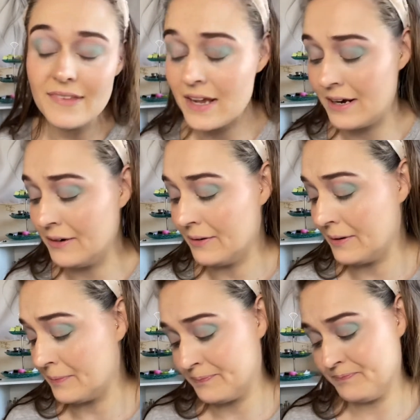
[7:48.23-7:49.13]
I don't
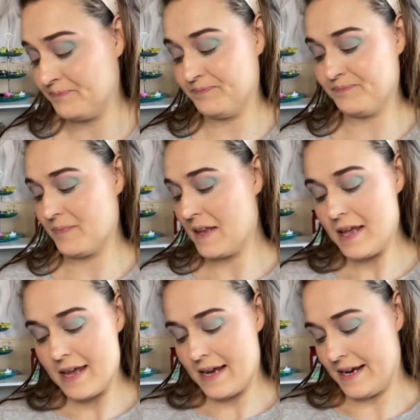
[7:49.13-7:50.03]
know.
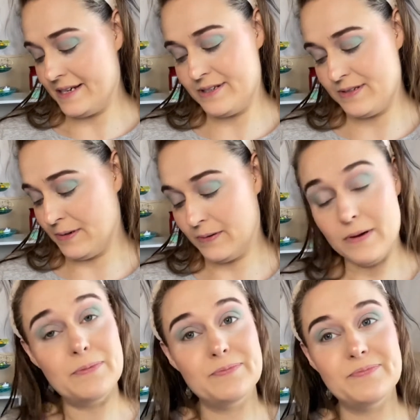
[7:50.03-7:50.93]
I just don't know.